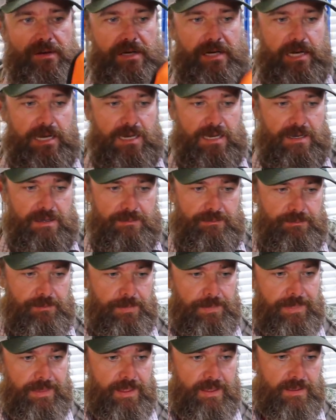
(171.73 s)

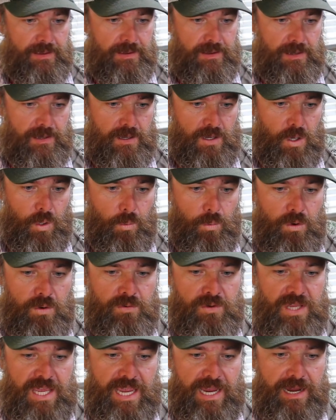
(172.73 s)

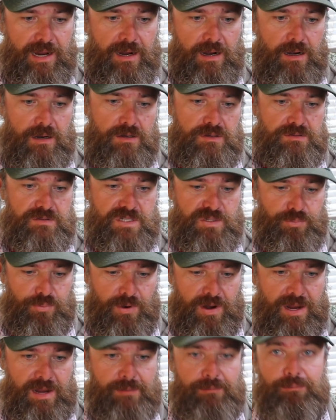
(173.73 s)
Wound care,
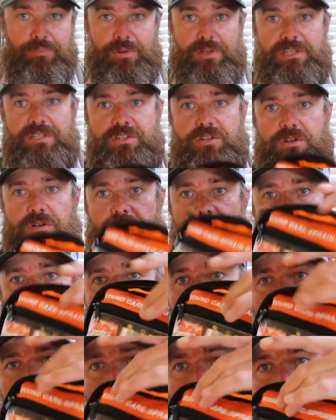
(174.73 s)
sprain, blister.
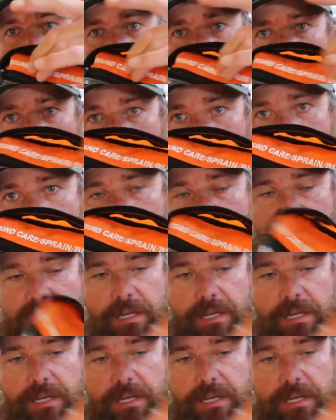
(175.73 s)
So it's broken up into